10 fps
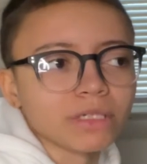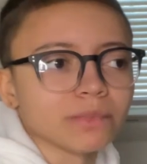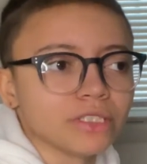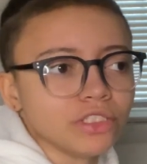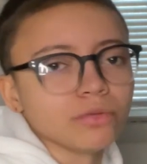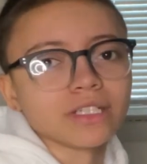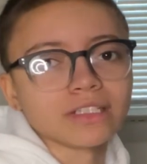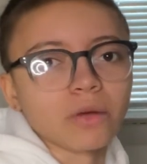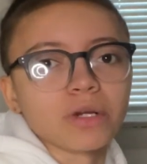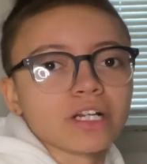going to be doing,
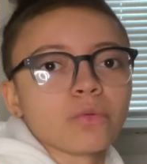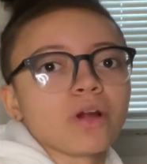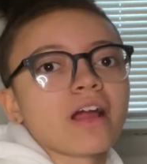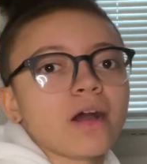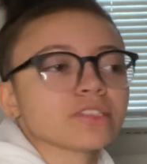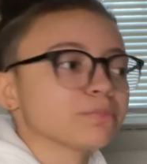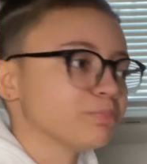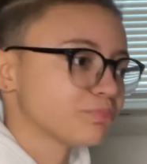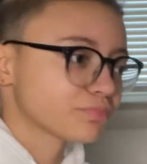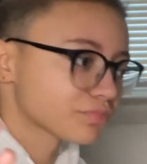because I work in a warehouse.
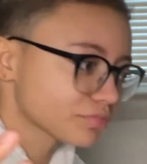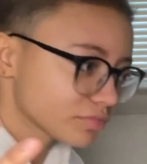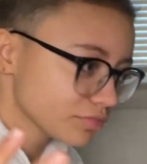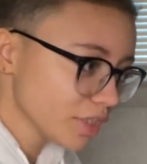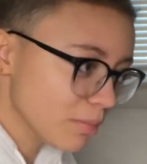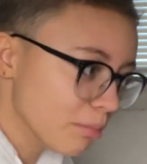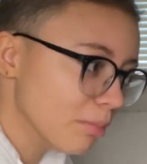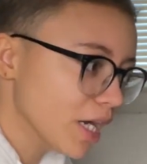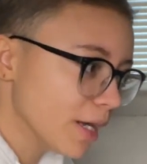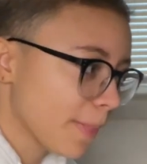
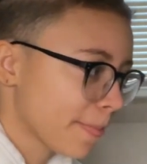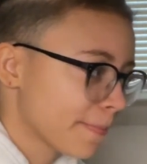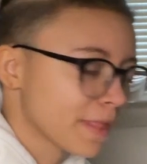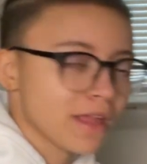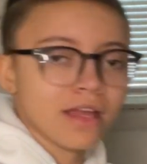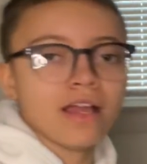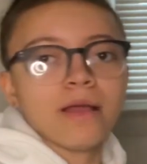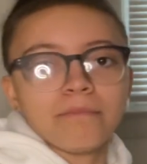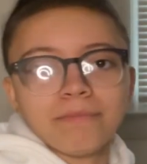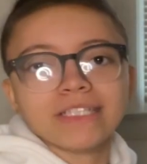But
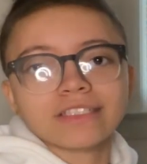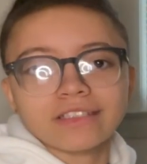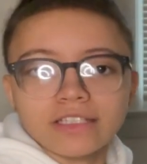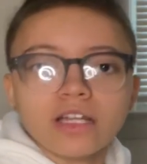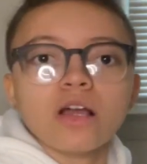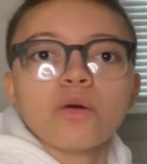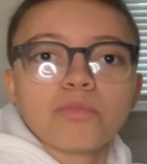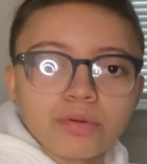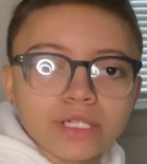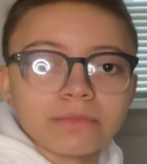basically
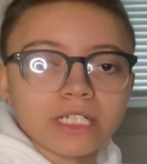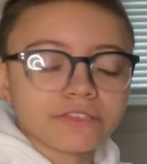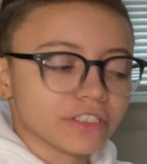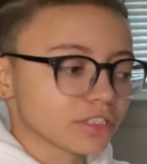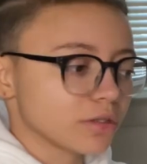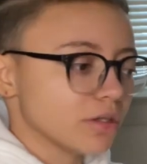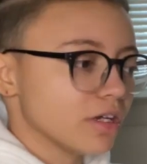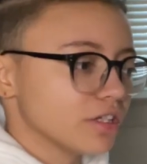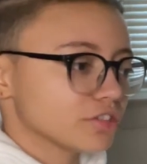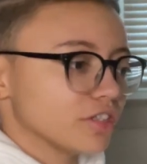pretty much physical.
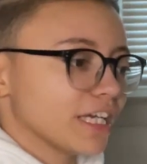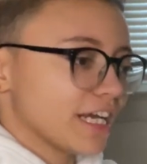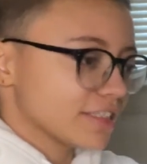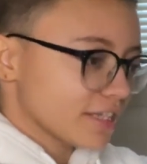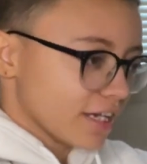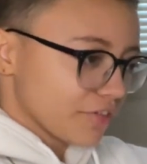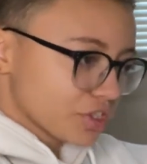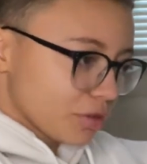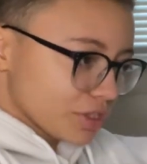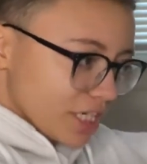So like I said, I've
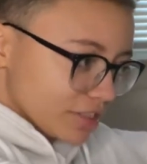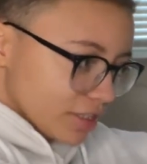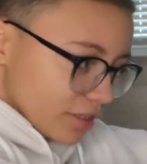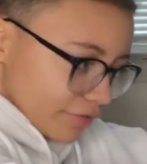showed you guys in the other